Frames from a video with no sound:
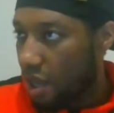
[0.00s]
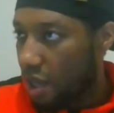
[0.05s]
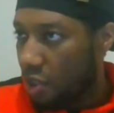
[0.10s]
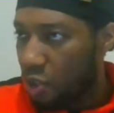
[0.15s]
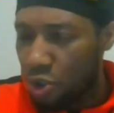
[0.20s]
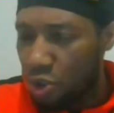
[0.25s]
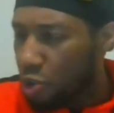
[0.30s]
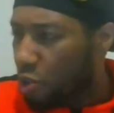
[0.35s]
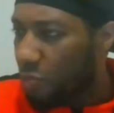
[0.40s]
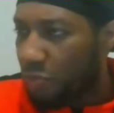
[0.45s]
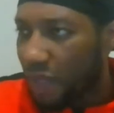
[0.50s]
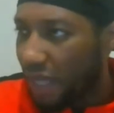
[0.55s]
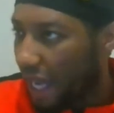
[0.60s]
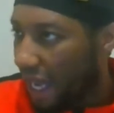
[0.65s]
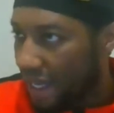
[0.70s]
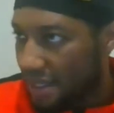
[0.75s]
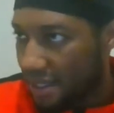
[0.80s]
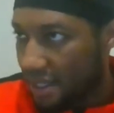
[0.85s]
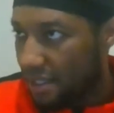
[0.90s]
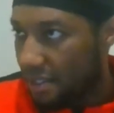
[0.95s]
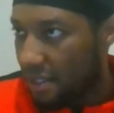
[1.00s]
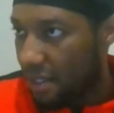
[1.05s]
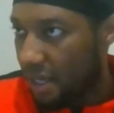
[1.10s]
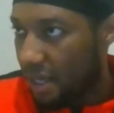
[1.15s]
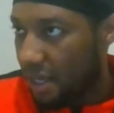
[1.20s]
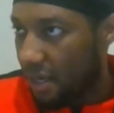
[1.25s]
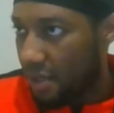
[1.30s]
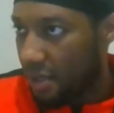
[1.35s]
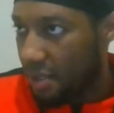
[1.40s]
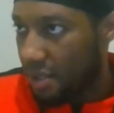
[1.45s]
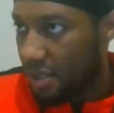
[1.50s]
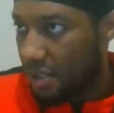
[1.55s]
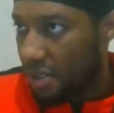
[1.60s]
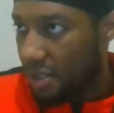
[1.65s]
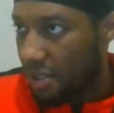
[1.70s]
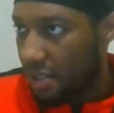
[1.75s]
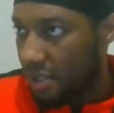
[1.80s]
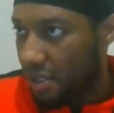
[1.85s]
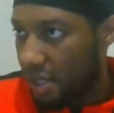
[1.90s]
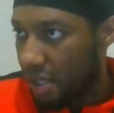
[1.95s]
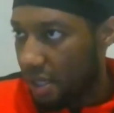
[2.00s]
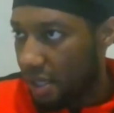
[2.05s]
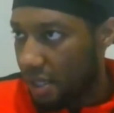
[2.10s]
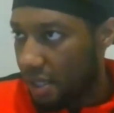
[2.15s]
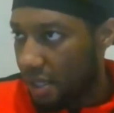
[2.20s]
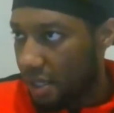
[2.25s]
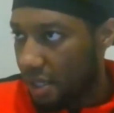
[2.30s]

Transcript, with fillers: You should be an asset to the house. Yeah.